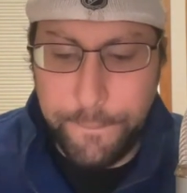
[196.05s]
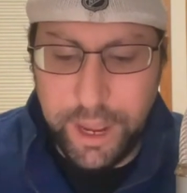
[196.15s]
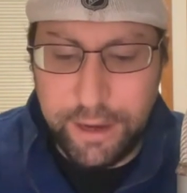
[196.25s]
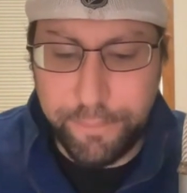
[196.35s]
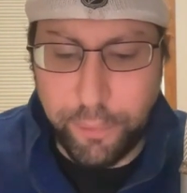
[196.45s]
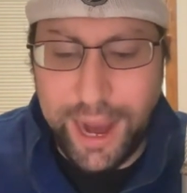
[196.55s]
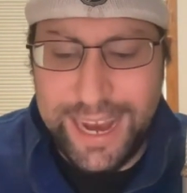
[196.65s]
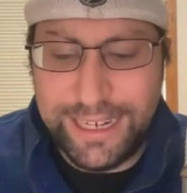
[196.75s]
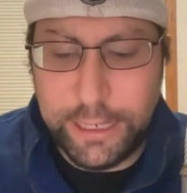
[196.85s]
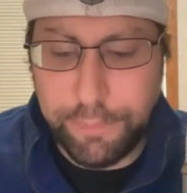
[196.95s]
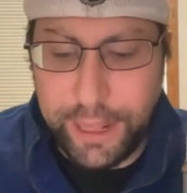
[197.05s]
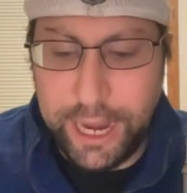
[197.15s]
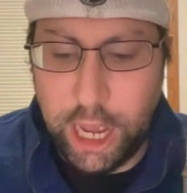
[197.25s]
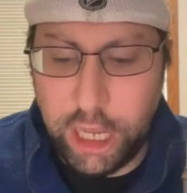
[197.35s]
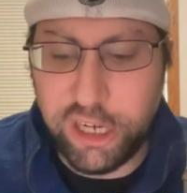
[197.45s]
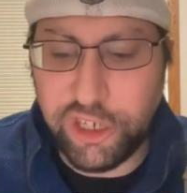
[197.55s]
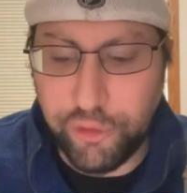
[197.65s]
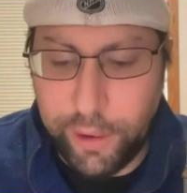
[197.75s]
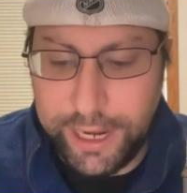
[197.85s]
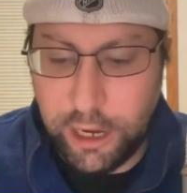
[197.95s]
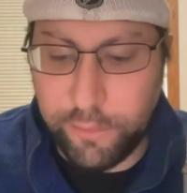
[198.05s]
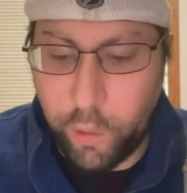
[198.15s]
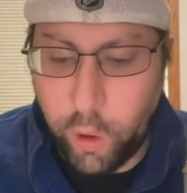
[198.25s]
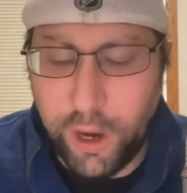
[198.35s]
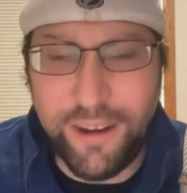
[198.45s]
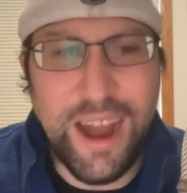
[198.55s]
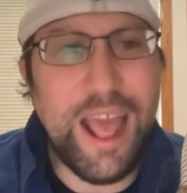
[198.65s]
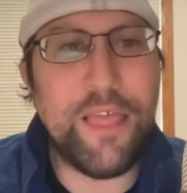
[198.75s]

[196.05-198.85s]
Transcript: but if Bryant can play one hundred twenty or more,